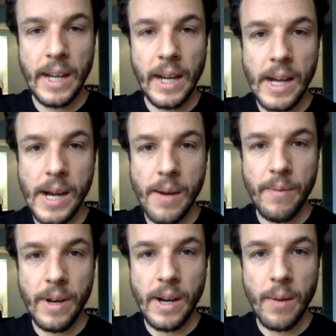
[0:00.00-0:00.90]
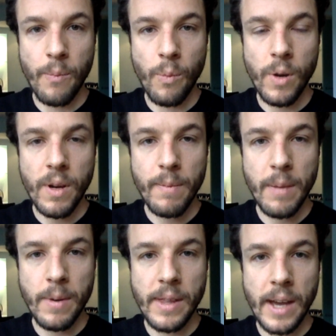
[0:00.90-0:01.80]
And what do I
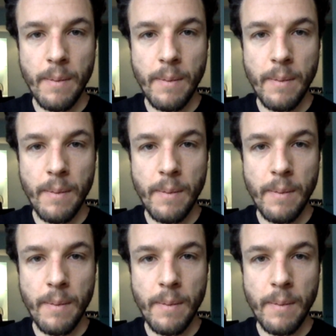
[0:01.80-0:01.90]
mean by that?